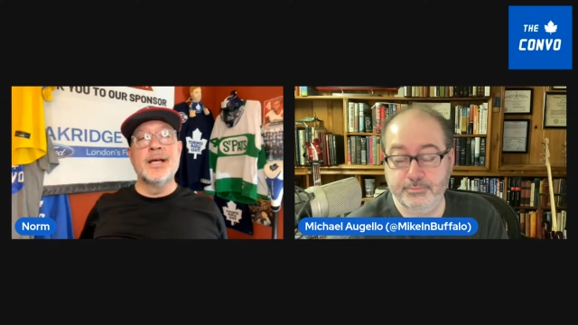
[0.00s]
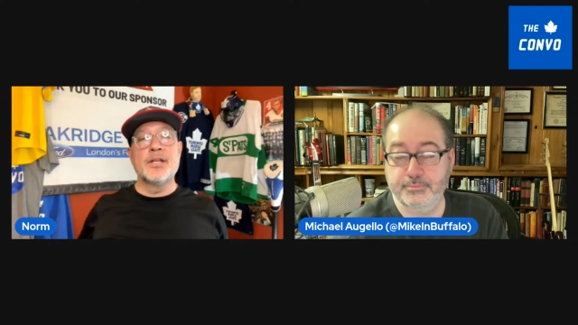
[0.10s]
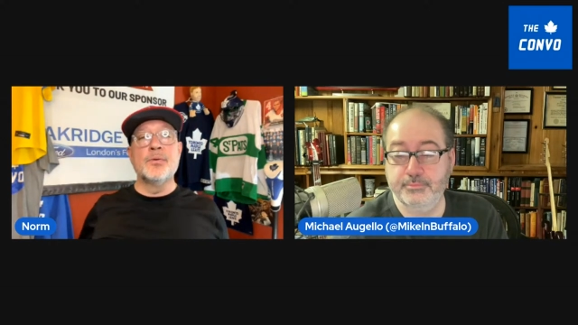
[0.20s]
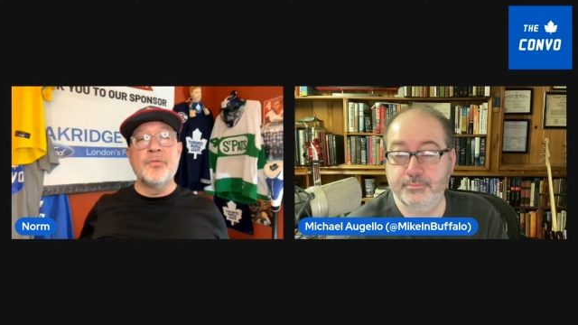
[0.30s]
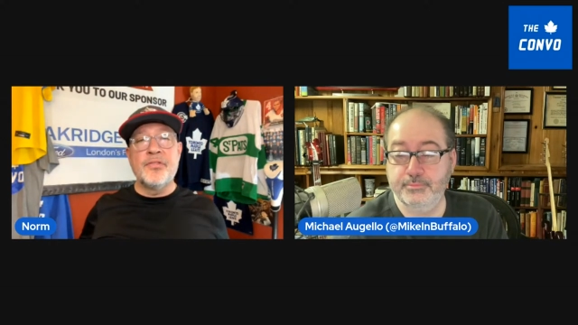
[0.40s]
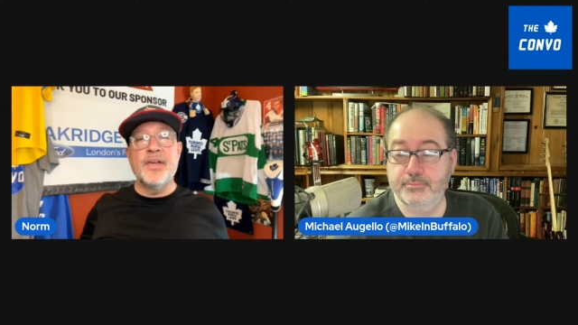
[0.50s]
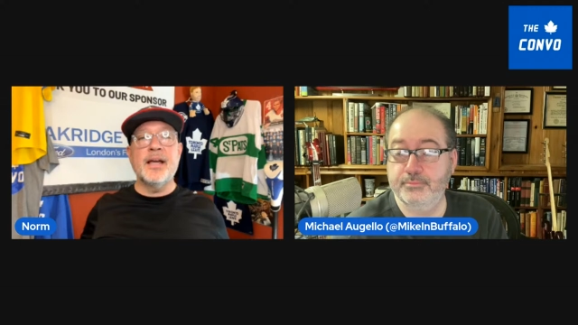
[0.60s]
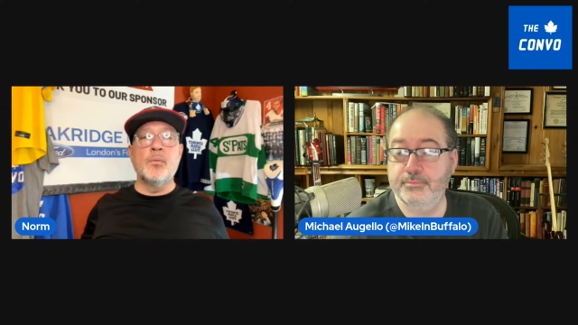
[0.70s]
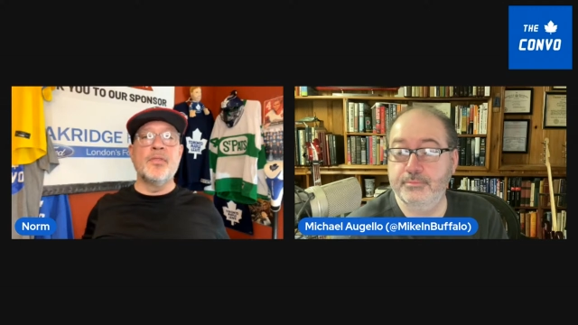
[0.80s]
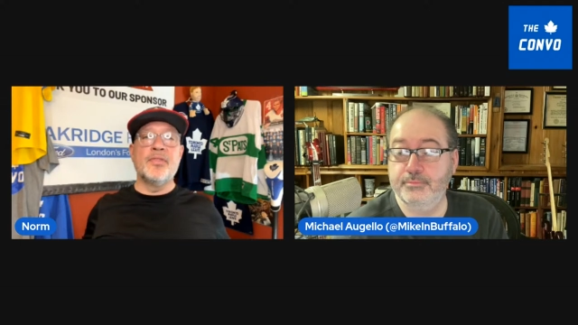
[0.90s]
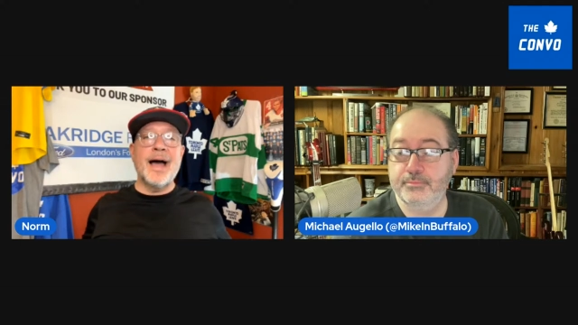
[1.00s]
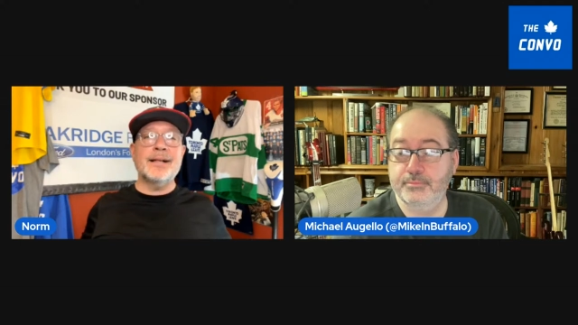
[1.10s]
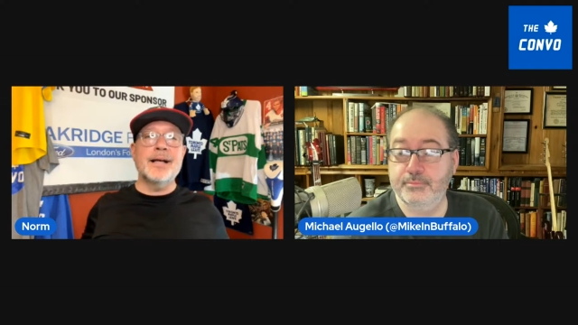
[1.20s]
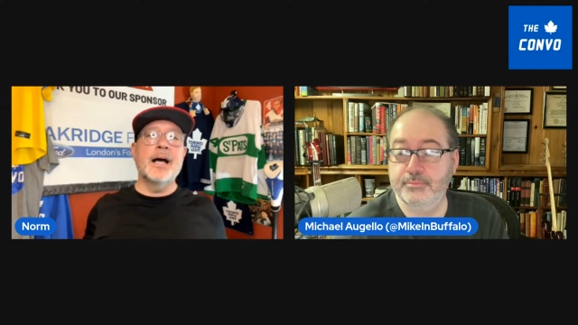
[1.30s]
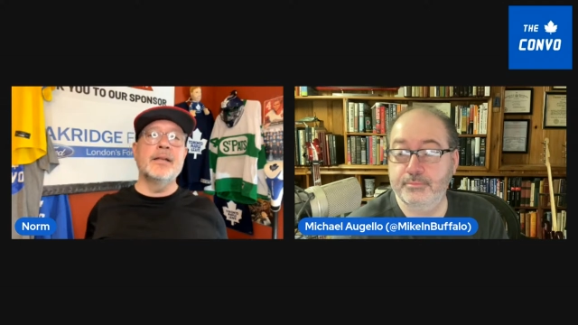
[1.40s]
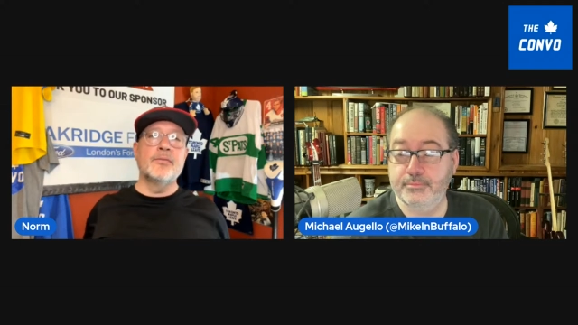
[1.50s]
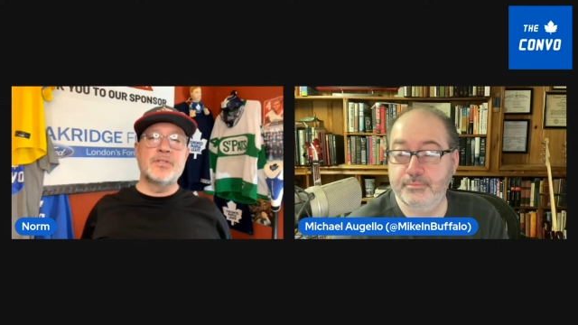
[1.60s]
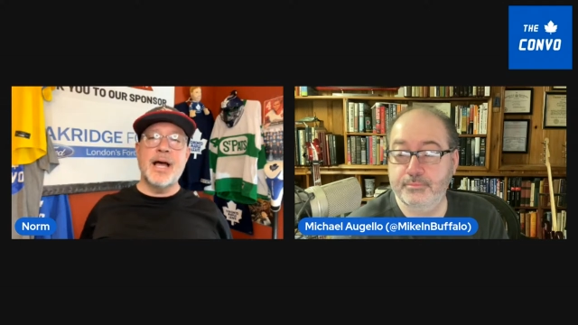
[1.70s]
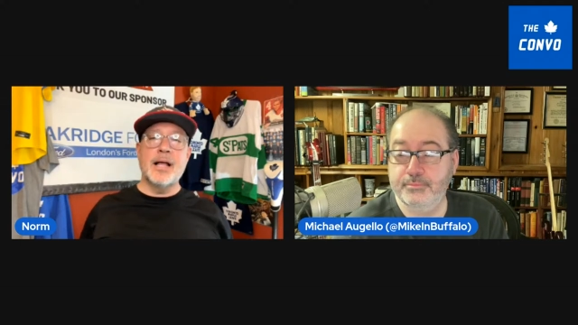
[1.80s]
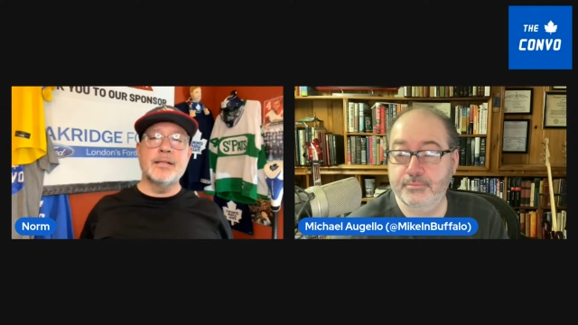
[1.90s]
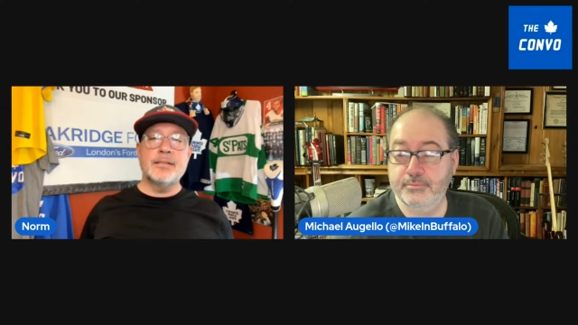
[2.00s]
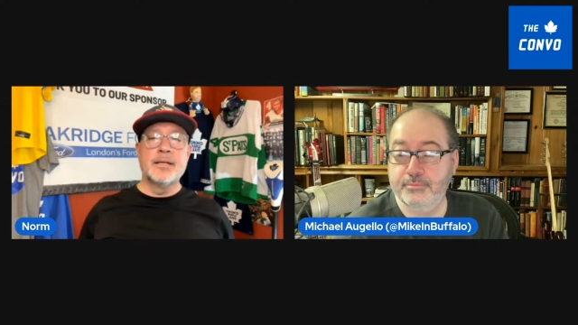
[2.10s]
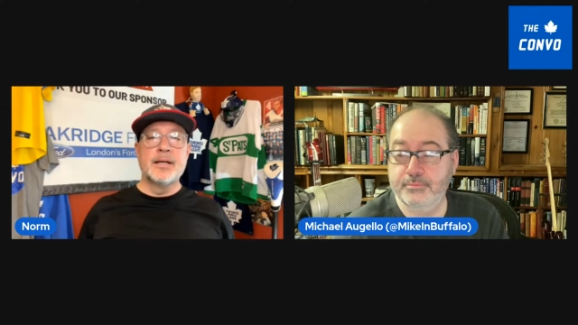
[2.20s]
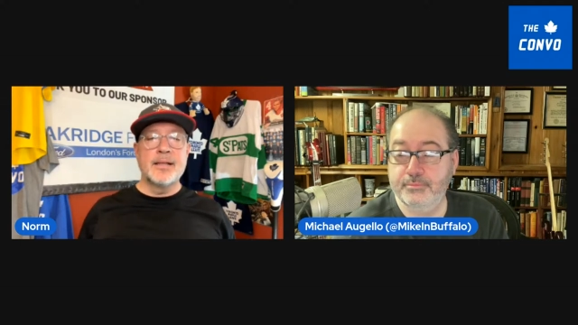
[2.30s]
Speaker 1: You'd think with that kind of talent,